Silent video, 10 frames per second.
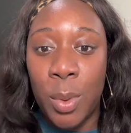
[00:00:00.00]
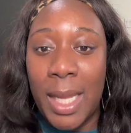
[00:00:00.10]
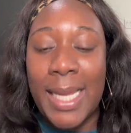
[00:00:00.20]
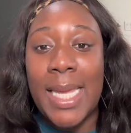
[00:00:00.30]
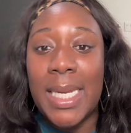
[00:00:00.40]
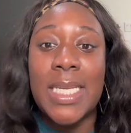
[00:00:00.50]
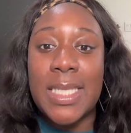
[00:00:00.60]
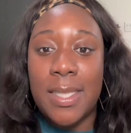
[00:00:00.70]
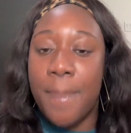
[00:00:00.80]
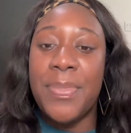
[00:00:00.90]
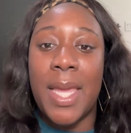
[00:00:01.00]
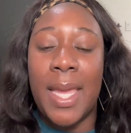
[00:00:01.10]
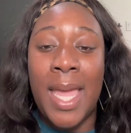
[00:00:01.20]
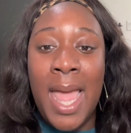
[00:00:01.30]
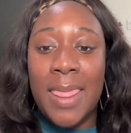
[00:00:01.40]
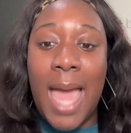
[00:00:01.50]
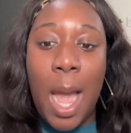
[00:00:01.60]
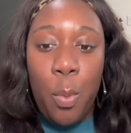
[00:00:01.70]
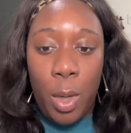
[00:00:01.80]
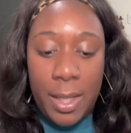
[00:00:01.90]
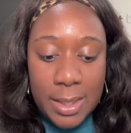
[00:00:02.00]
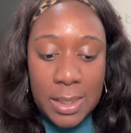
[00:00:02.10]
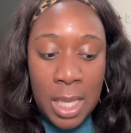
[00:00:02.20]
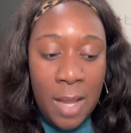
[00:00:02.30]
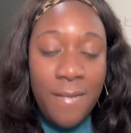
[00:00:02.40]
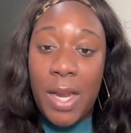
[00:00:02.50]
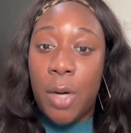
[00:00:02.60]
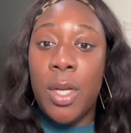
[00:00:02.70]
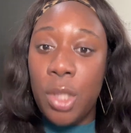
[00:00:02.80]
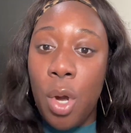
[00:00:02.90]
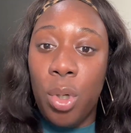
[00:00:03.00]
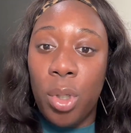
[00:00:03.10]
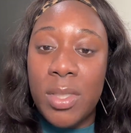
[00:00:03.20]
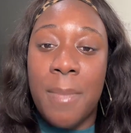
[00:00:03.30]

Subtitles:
Like it is something that was very local,